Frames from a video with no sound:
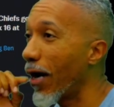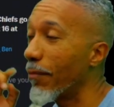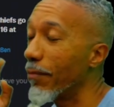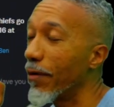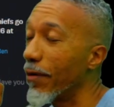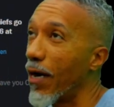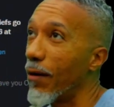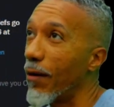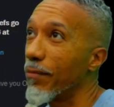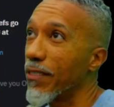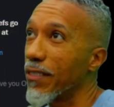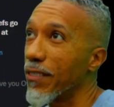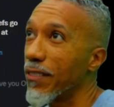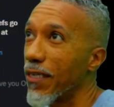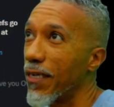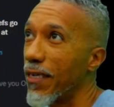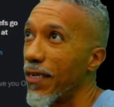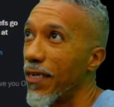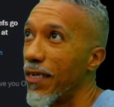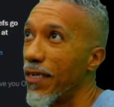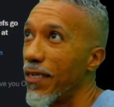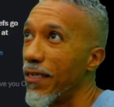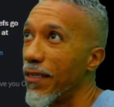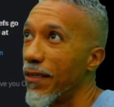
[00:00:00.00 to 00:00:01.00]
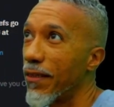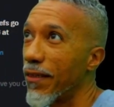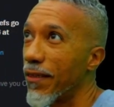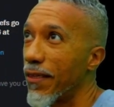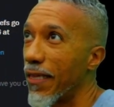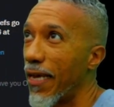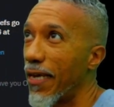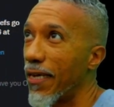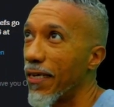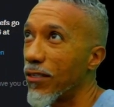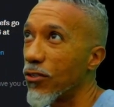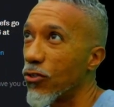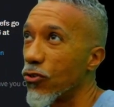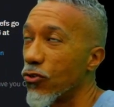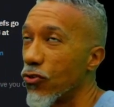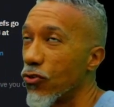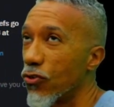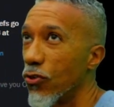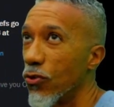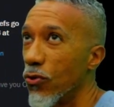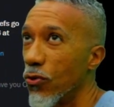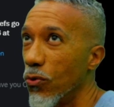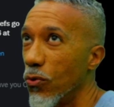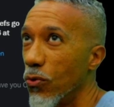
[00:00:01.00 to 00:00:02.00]
I'm going to say thanks
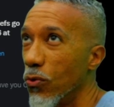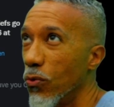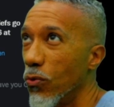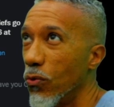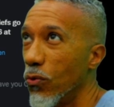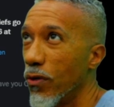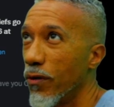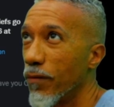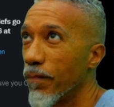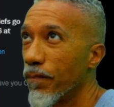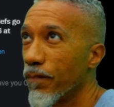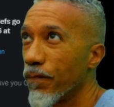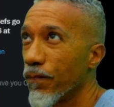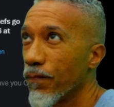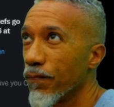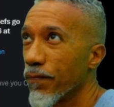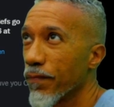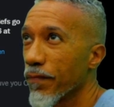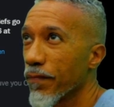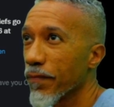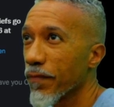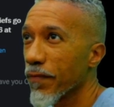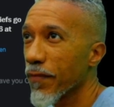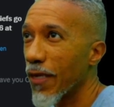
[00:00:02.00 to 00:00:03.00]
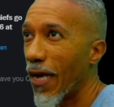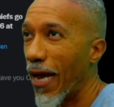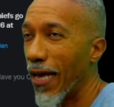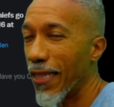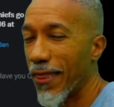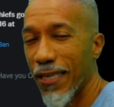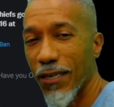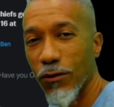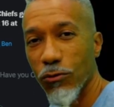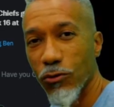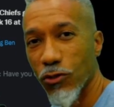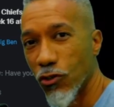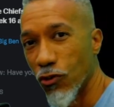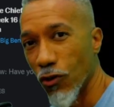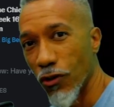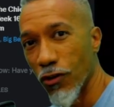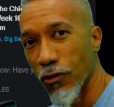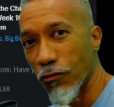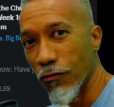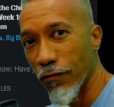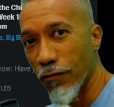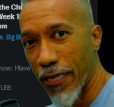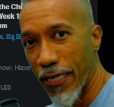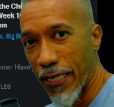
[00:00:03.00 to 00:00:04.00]
to... I think it was Dirt
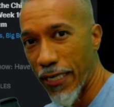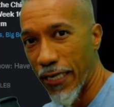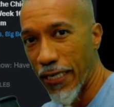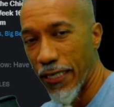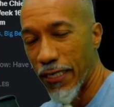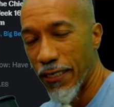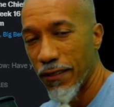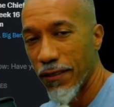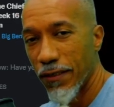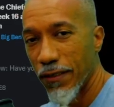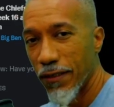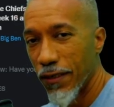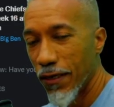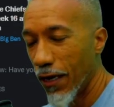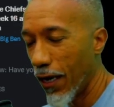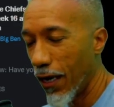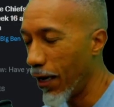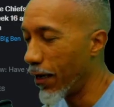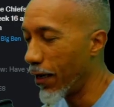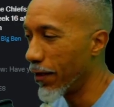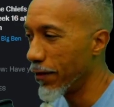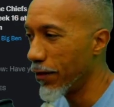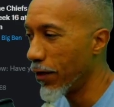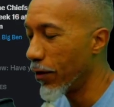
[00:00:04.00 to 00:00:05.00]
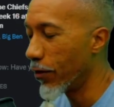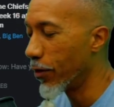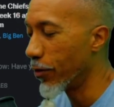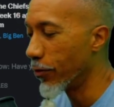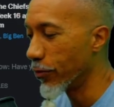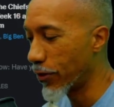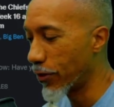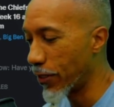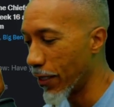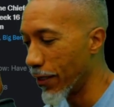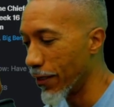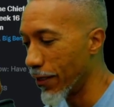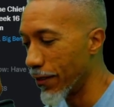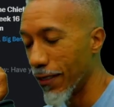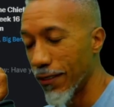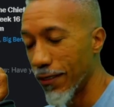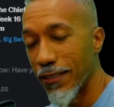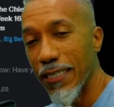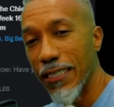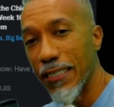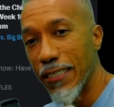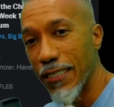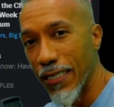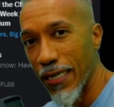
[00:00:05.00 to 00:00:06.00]
Griggity. No, it was the
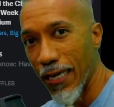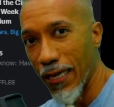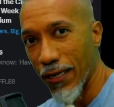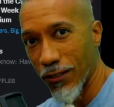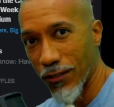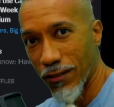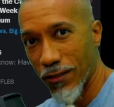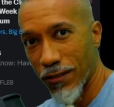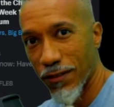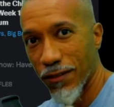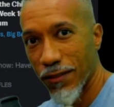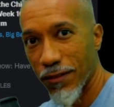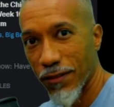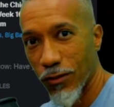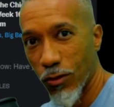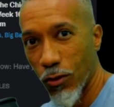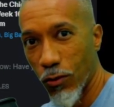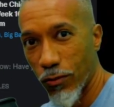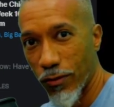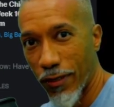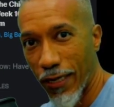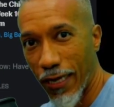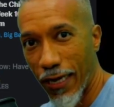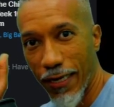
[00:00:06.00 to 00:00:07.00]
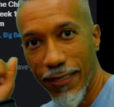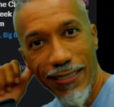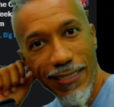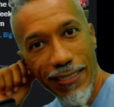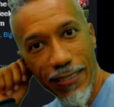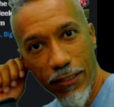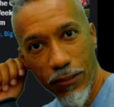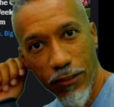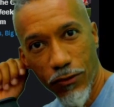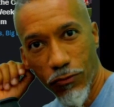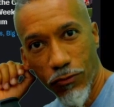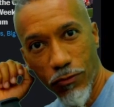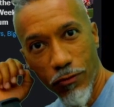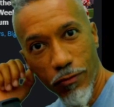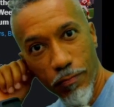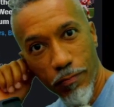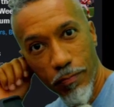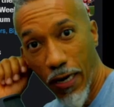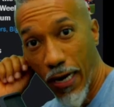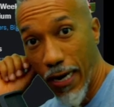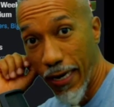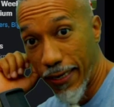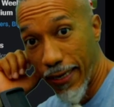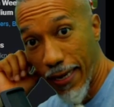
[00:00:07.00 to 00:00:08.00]
TTS Talk That Shizzle
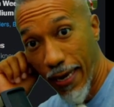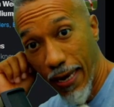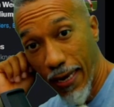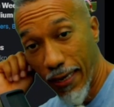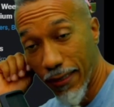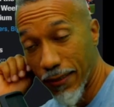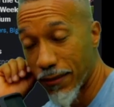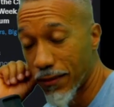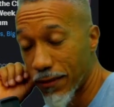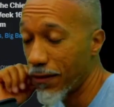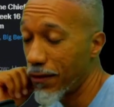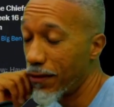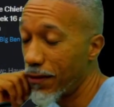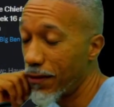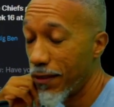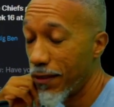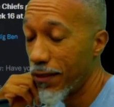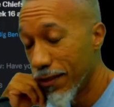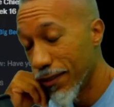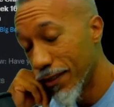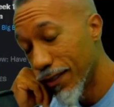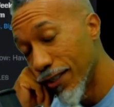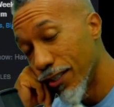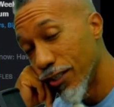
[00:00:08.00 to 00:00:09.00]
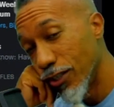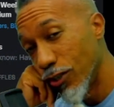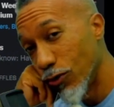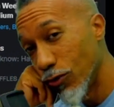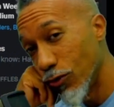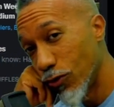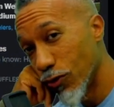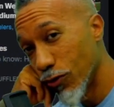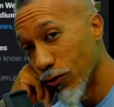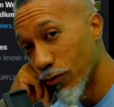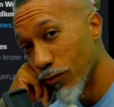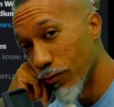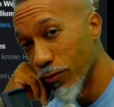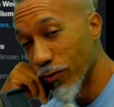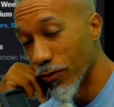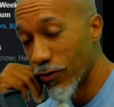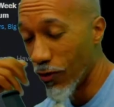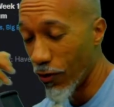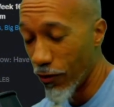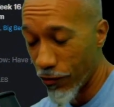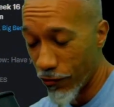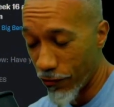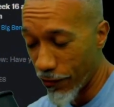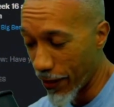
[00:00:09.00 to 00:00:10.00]
podcast on YouTube. It was
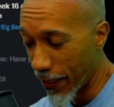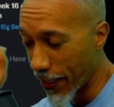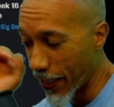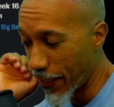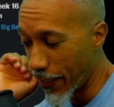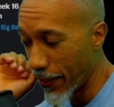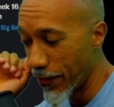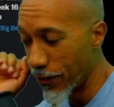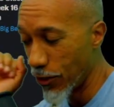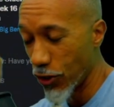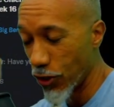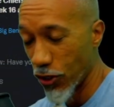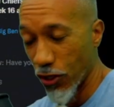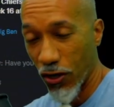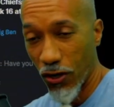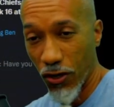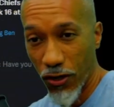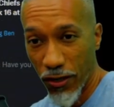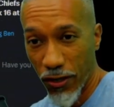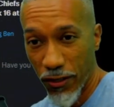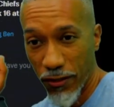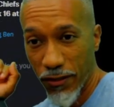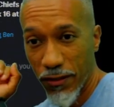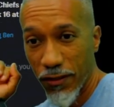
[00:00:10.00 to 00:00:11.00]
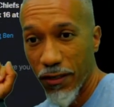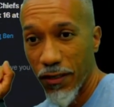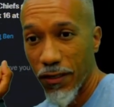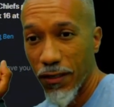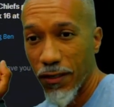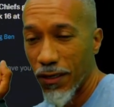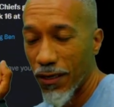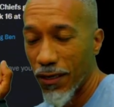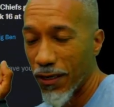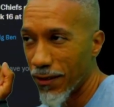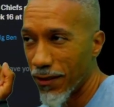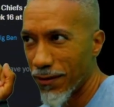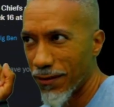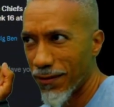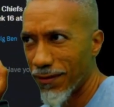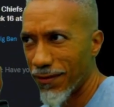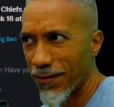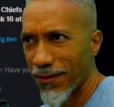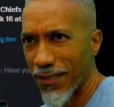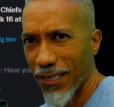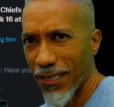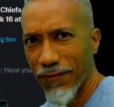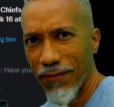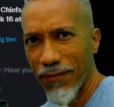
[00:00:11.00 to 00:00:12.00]
Dirk Griggity and Shaan,
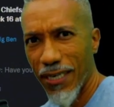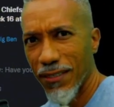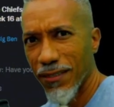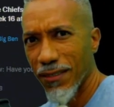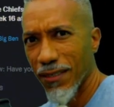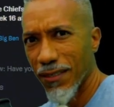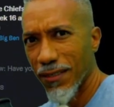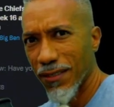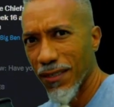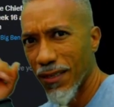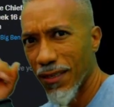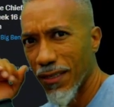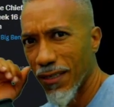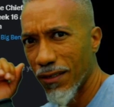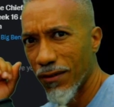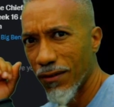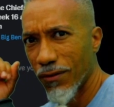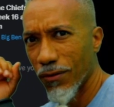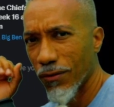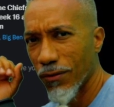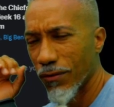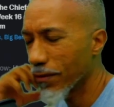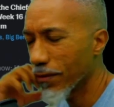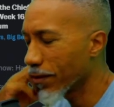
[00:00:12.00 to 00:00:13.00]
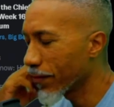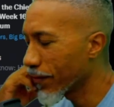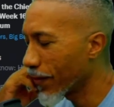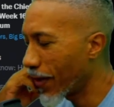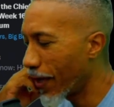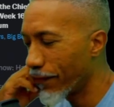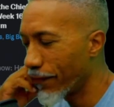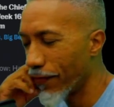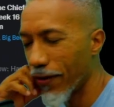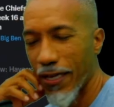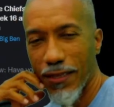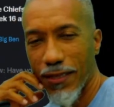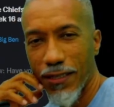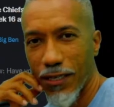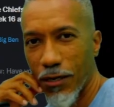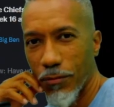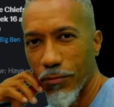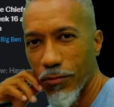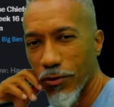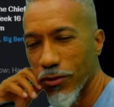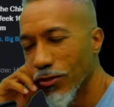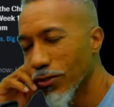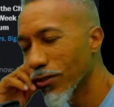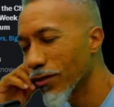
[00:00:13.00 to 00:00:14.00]
786, I think, or I forget the
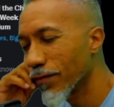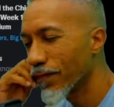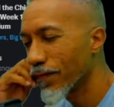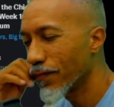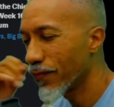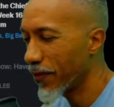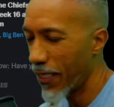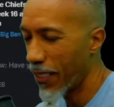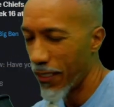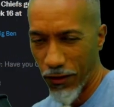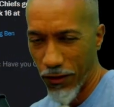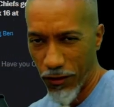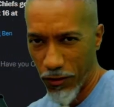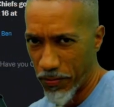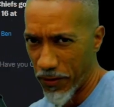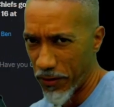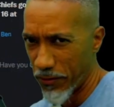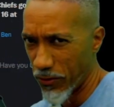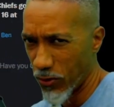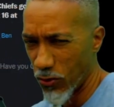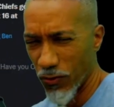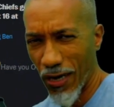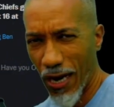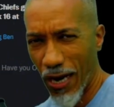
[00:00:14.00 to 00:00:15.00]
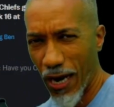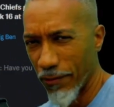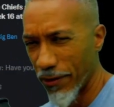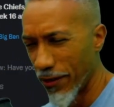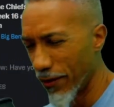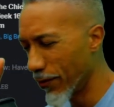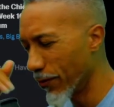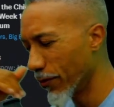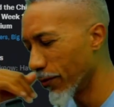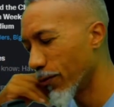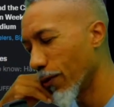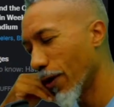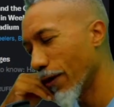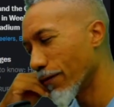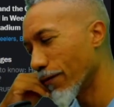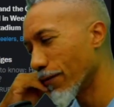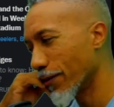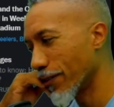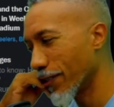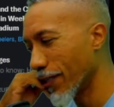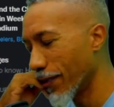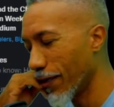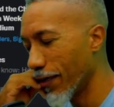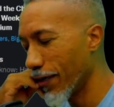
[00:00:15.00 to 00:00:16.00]
numbers, and other people, Tsunami, or whoever
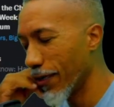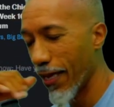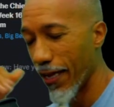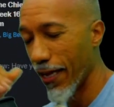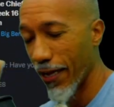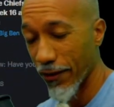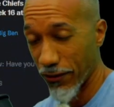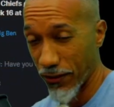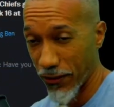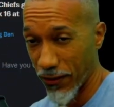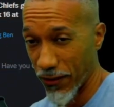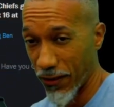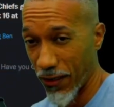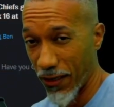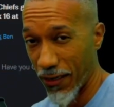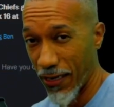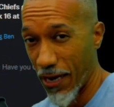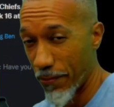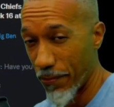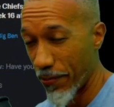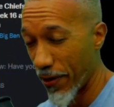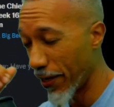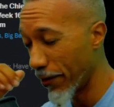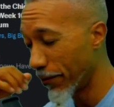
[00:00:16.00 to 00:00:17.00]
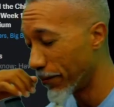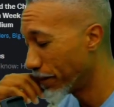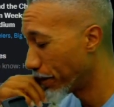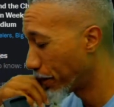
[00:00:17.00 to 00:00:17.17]
else is on that panel.